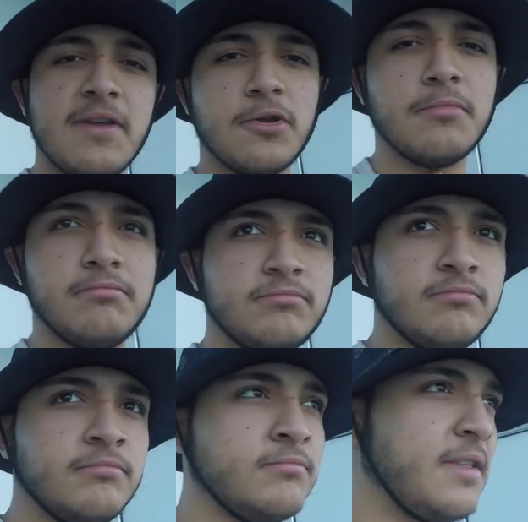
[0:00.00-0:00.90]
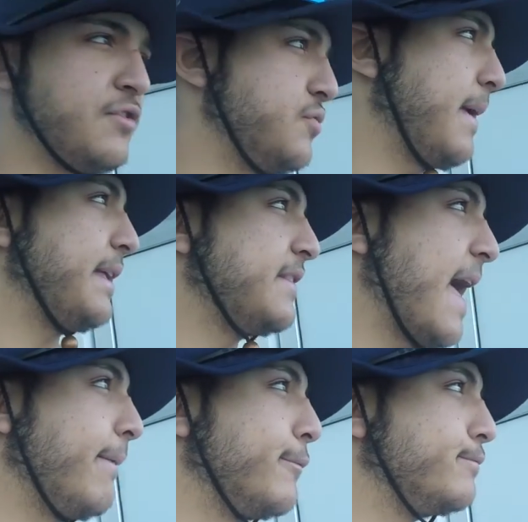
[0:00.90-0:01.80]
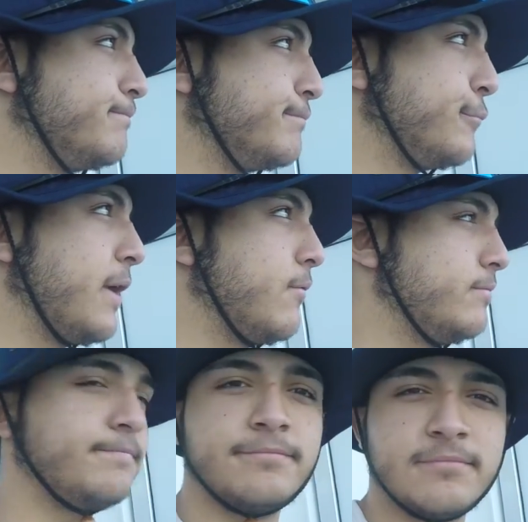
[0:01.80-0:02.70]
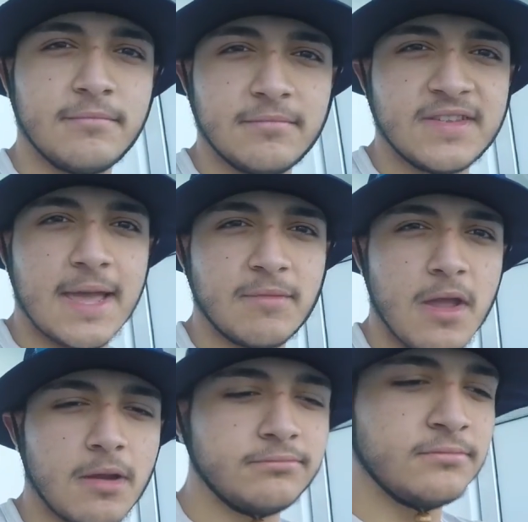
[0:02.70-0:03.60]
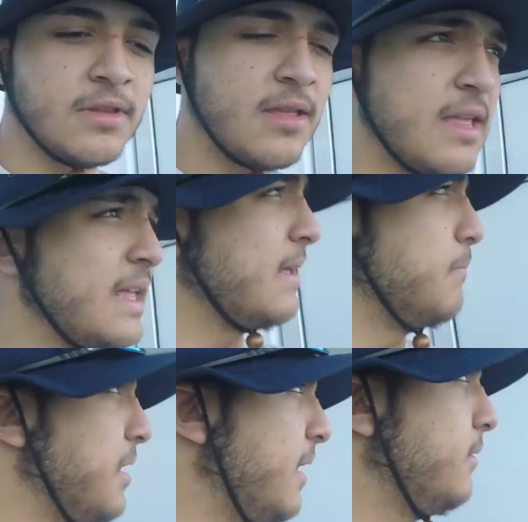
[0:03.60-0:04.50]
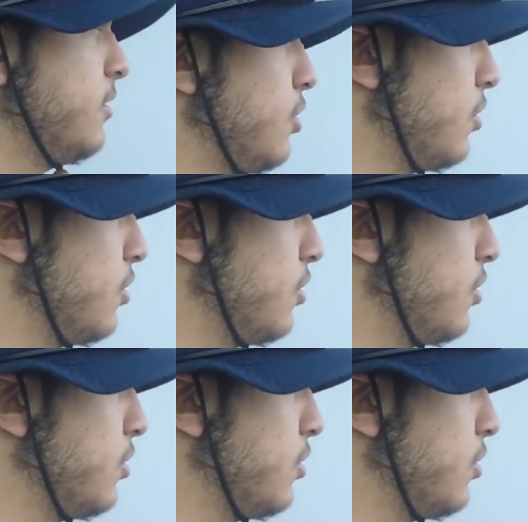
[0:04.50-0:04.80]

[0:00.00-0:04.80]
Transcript: here in Jamaica time, or whatever time they are, but